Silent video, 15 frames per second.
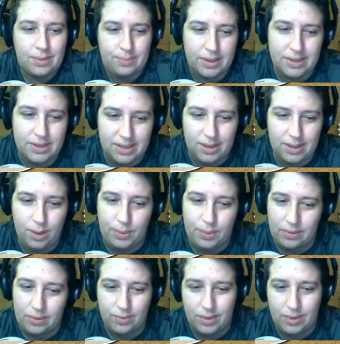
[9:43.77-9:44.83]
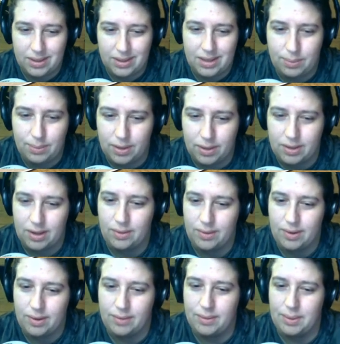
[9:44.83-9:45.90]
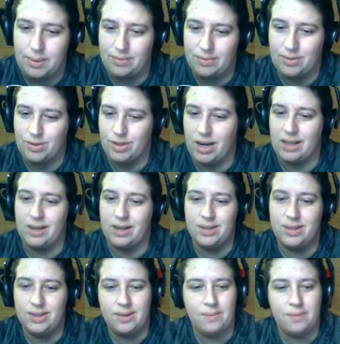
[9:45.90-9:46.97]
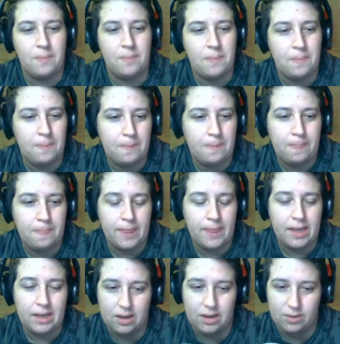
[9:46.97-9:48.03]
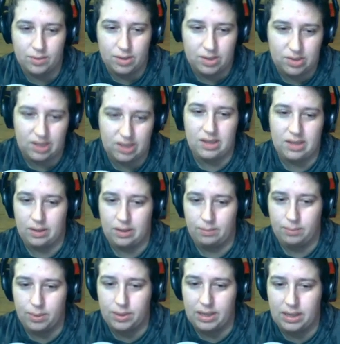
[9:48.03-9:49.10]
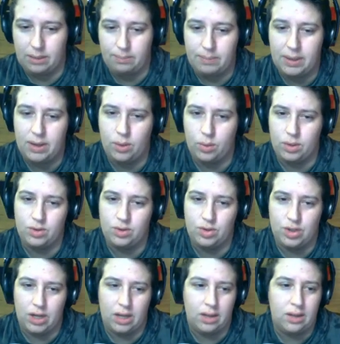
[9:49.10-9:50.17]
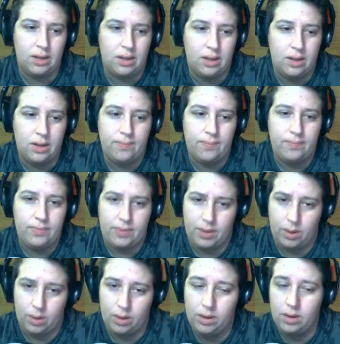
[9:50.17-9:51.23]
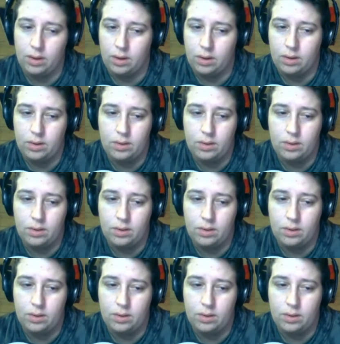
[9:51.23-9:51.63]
But stay open. We can keep looking while we wait for Shiloh. Cove reached in and pulled out a big orange shell. Oh.